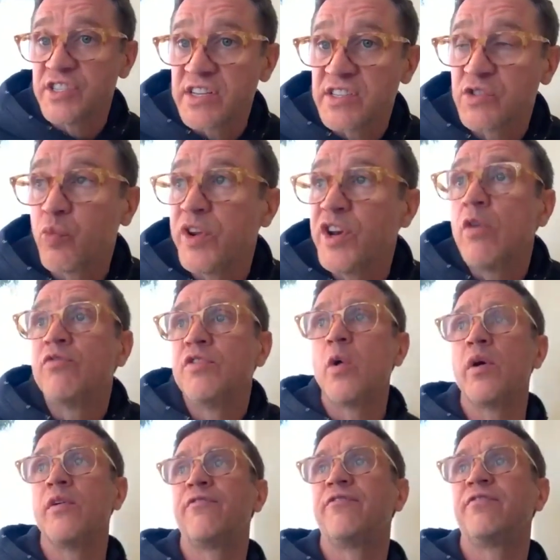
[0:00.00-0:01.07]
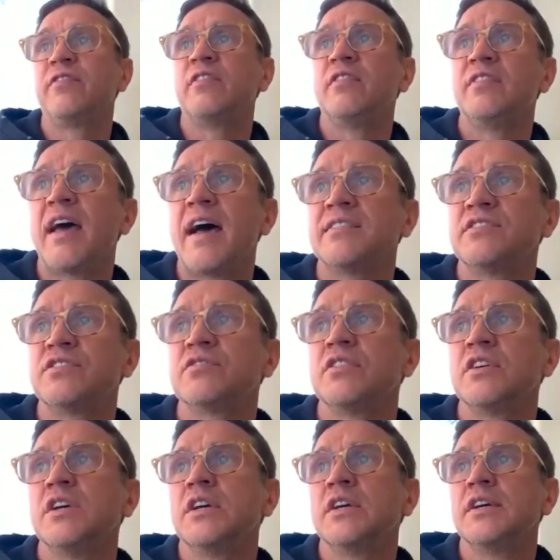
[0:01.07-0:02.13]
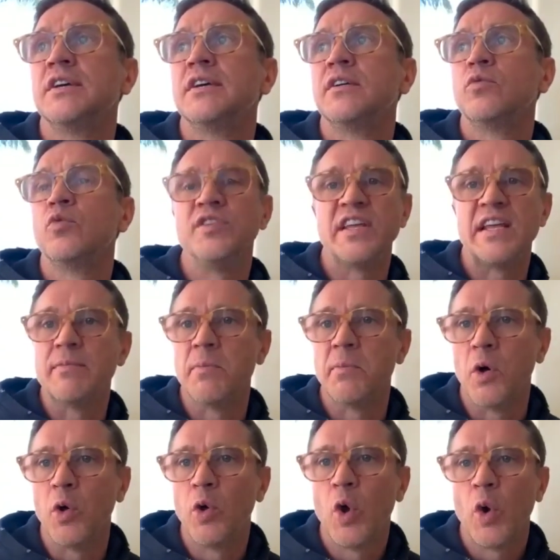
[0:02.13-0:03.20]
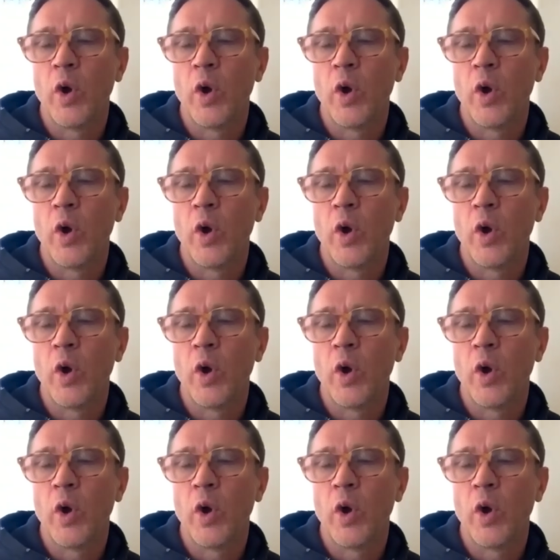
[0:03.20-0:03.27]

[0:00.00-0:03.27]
Is we don't know if that's redeemable.